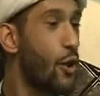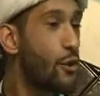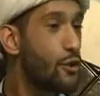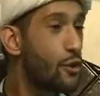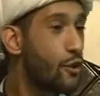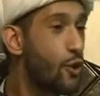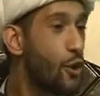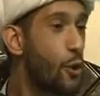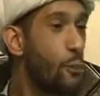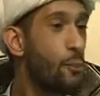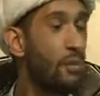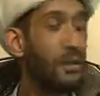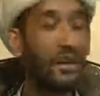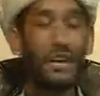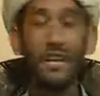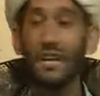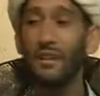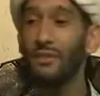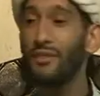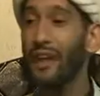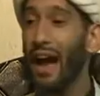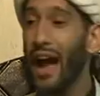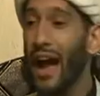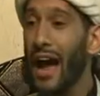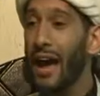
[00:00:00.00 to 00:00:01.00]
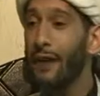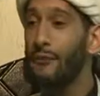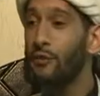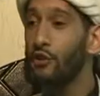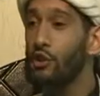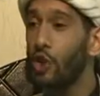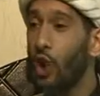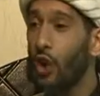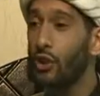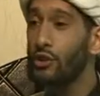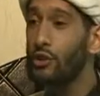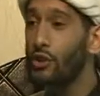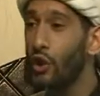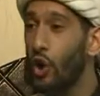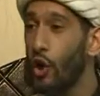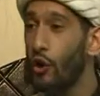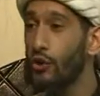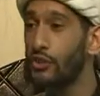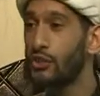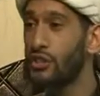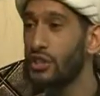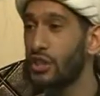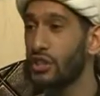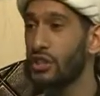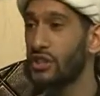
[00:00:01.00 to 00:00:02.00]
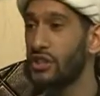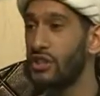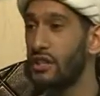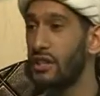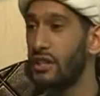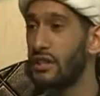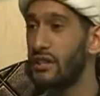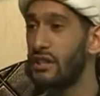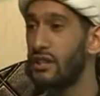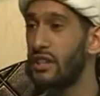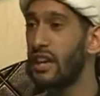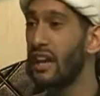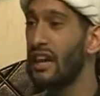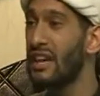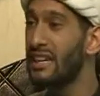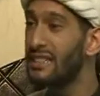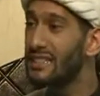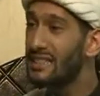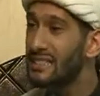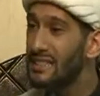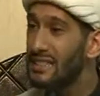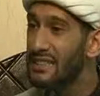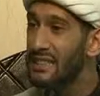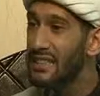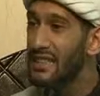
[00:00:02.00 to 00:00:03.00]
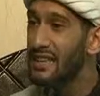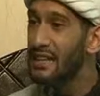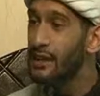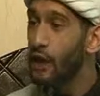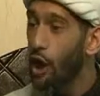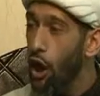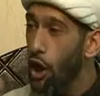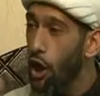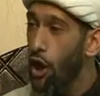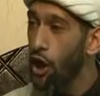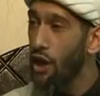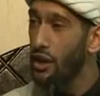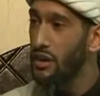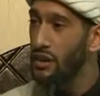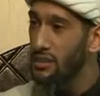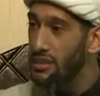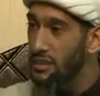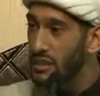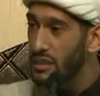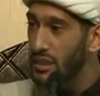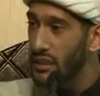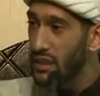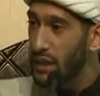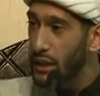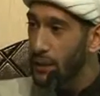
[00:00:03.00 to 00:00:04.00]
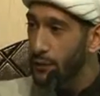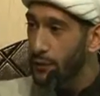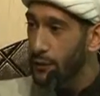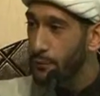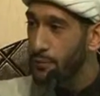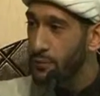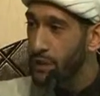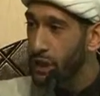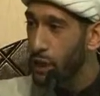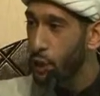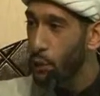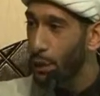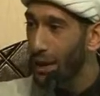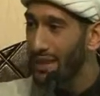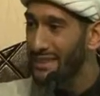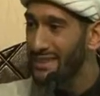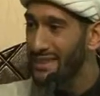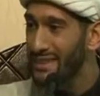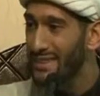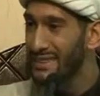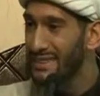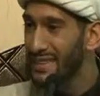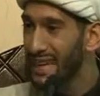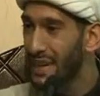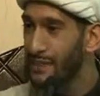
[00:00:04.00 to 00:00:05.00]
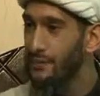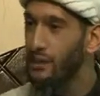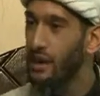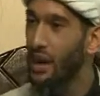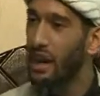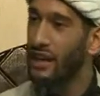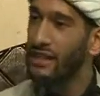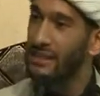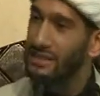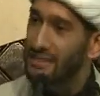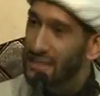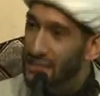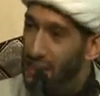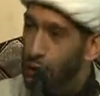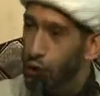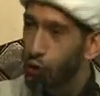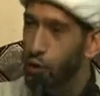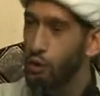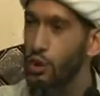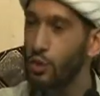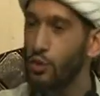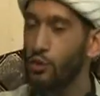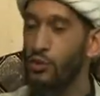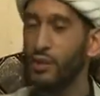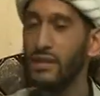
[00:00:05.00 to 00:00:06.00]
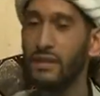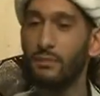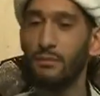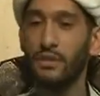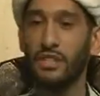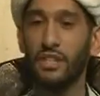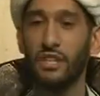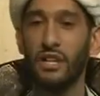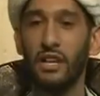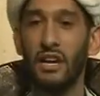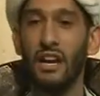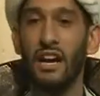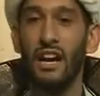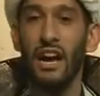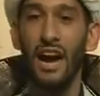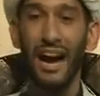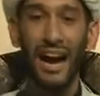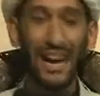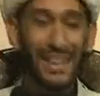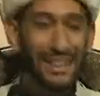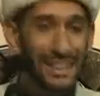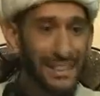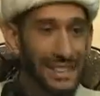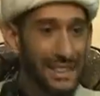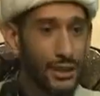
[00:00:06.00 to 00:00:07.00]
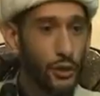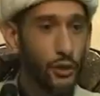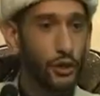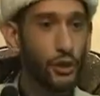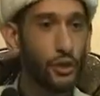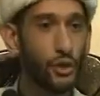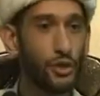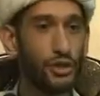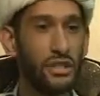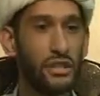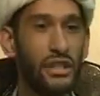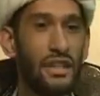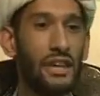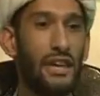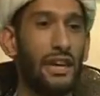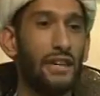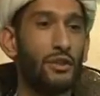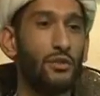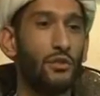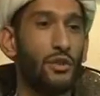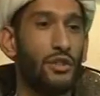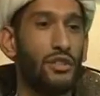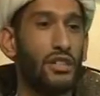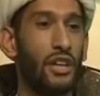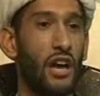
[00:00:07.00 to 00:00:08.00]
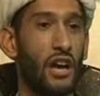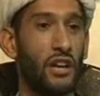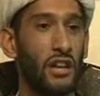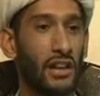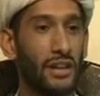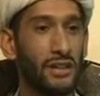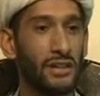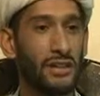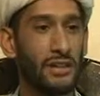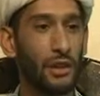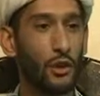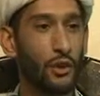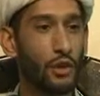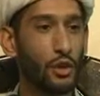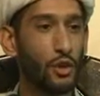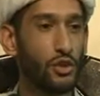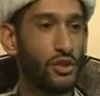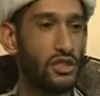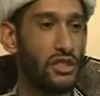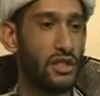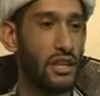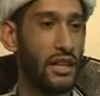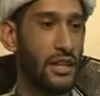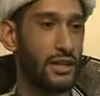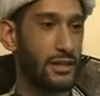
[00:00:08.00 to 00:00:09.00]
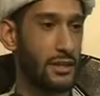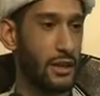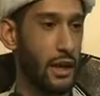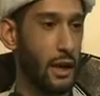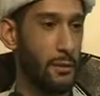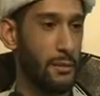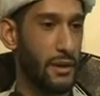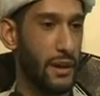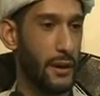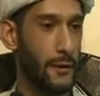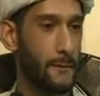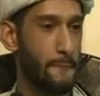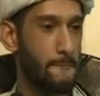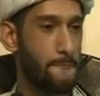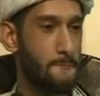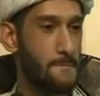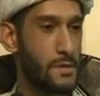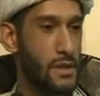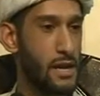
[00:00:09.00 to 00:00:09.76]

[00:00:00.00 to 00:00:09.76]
O you who believe, have God consciousness. Seek earnestly from the awaited Savior until you reach, until you see His return, until you see His coming.